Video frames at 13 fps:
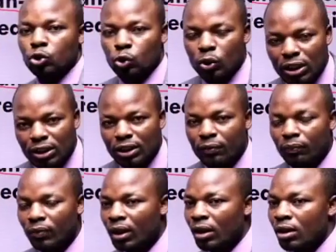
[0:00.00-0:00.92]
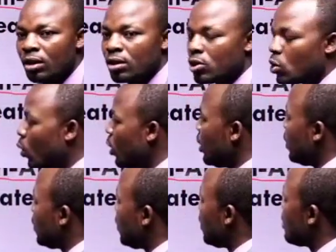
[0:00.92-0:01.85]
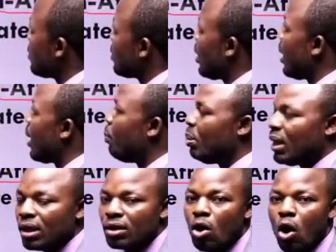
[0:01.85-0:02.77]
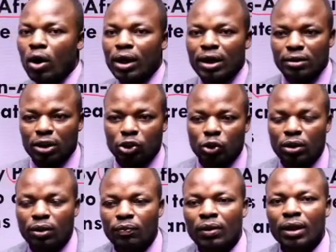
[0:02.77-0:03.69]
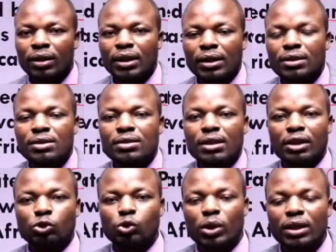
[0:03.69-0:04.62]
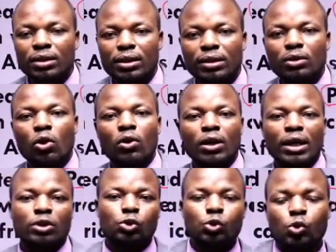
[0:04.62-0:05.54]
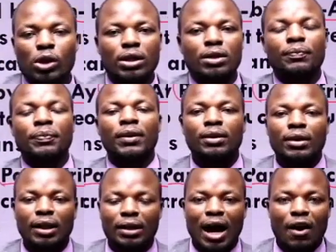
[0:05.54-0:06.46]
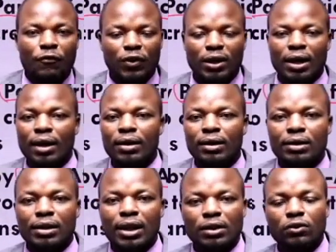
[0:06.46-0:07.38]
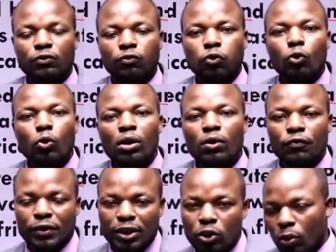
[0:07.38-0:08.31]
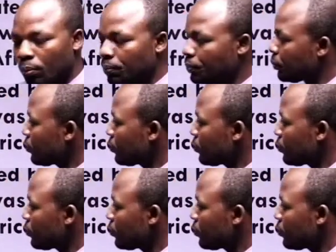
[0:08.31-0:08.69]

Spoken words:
Unity. So it is a big organization that is ensuring that, or ensured that, Africa gets full freedom.